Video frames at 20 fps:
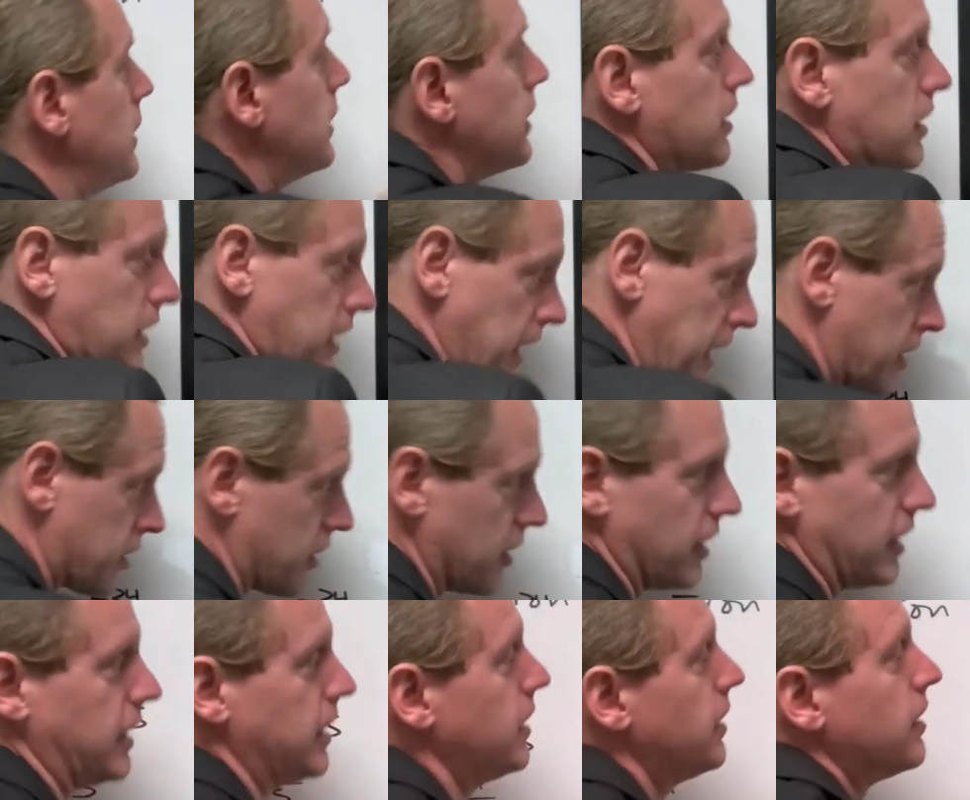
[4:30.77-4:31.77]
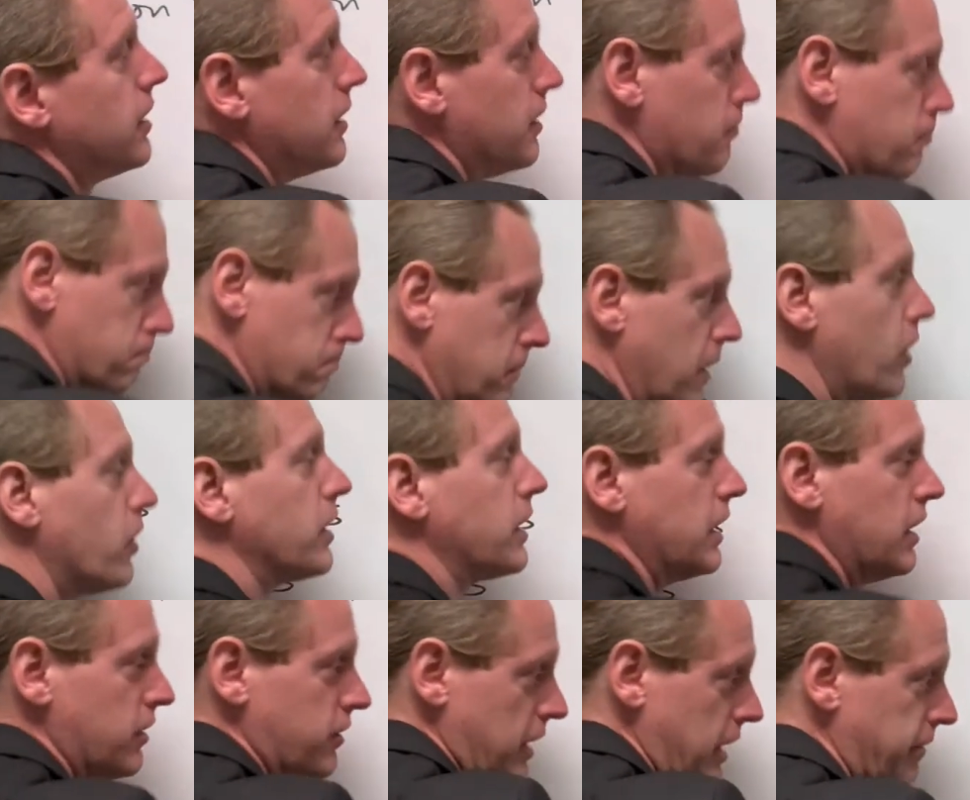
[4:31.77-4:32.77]
literally
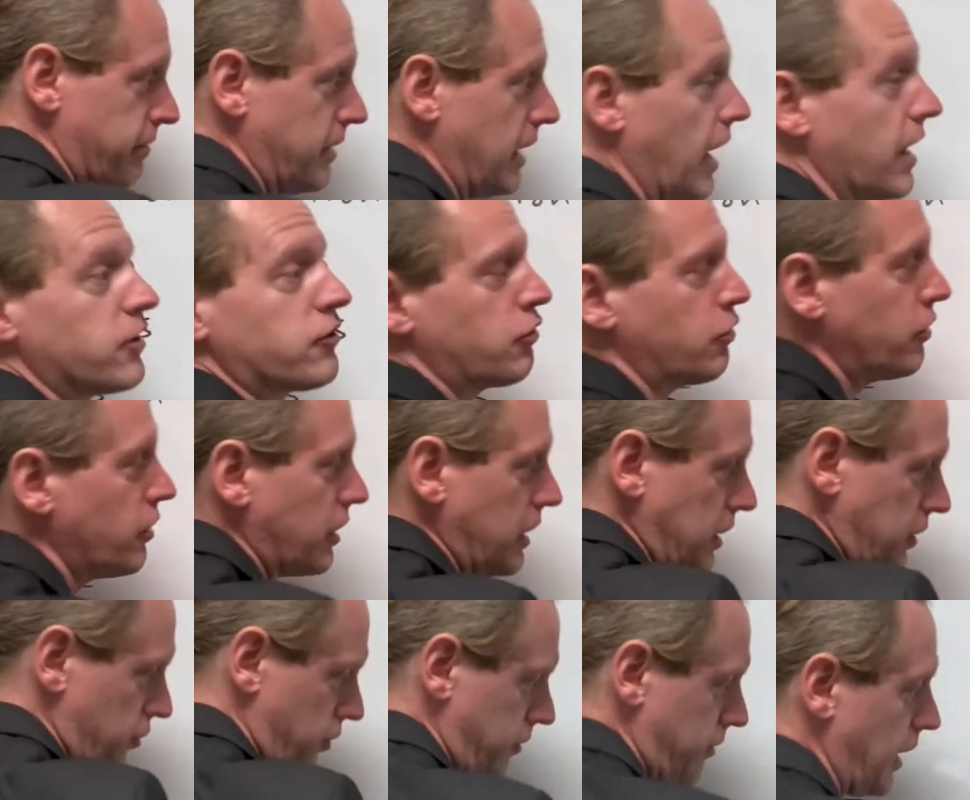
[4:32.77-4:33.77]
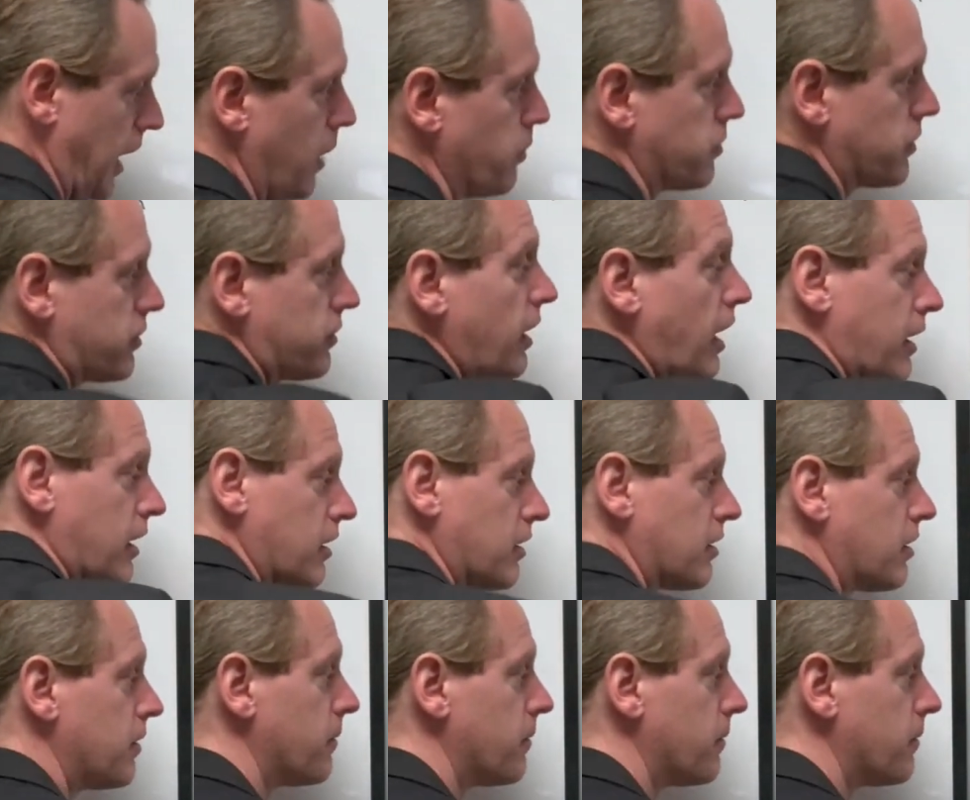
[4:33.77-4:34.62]
millions, if not trillions of times a second.